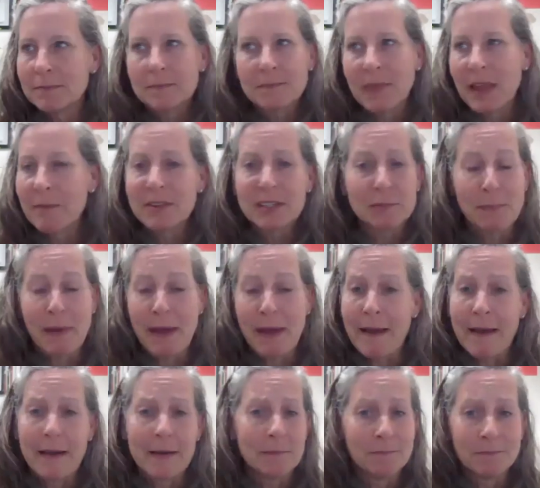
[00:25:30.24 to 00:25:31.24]
I was
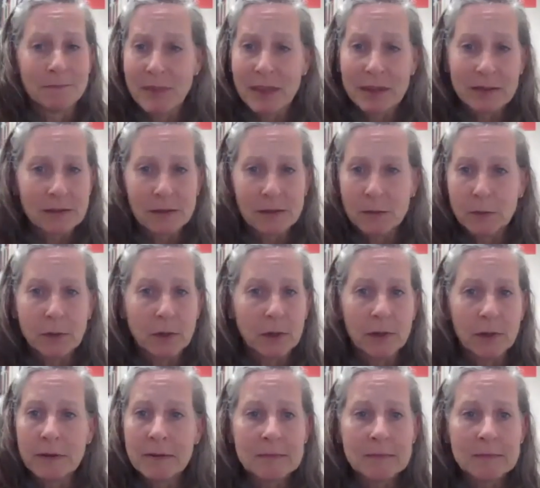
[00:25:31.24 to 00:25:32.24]
bad at
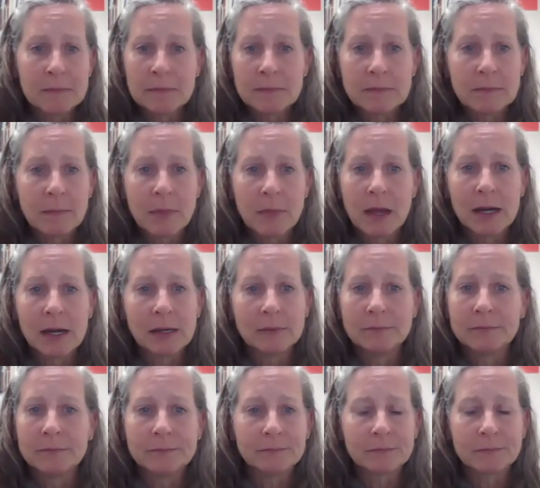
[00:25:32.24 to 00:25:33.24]
school.
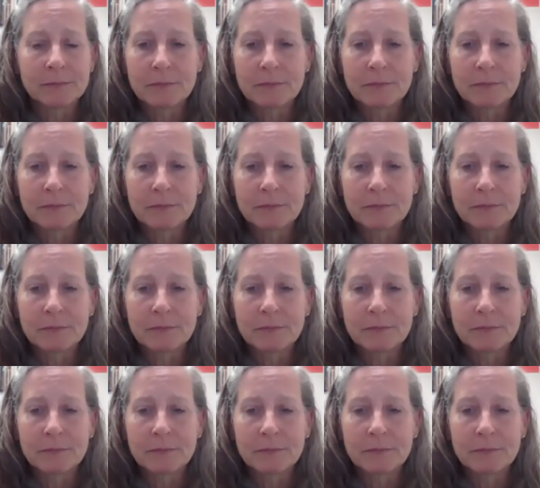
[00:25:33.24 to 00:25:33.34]
Um